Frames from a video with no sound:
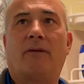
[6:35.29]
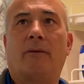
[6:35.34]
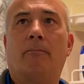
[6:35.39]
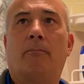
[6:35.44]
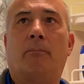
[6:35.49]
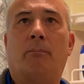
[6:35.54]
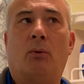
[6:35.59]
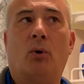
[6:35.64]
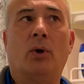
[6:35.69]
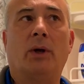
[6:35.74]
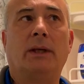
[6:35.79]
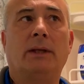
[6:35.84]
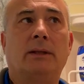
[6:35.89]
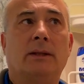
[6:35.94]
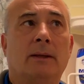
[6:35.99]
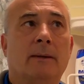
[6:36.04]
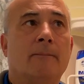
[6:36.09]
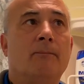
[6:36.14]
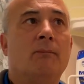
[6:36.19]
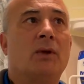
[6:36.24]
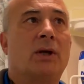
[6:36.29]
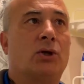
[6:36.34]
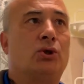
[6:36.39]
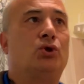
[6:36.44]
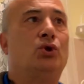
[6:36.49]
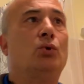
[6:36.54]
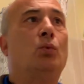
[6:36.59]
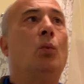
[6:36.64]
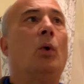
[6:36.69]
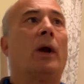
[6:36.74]
a point, because
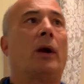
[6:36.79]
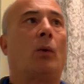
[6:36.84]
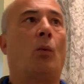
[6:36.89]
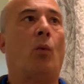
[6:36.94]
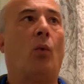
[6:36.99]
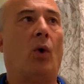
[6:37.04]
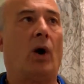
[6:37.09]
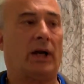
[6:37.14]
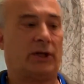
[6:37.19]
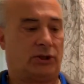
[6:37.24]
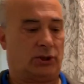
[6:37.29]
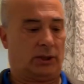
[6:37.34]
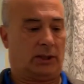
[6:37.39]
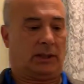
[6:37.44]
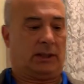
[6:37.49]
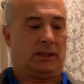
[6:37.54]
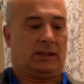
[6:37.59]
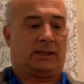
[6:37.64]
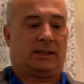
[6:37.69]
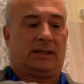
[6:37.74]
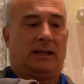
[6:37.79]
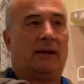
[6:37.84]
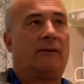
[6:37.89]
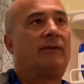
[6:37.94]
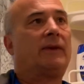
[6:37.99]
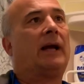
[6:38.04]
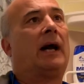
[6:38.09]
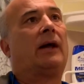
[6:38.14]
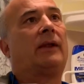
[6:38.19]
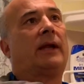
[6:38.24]
you want to watch it and see
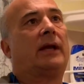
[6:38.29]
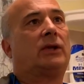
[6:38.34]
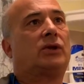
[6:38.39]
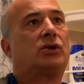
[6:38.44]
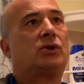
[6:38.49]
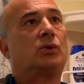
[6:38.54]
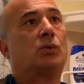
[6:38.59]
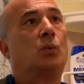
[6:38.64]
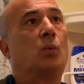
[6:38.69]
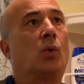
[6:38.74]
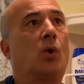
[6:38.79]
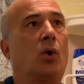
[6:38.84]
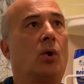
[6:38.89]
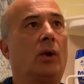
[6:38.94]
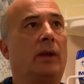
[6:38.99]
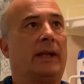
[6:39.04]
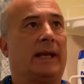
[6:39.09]
how that swirl,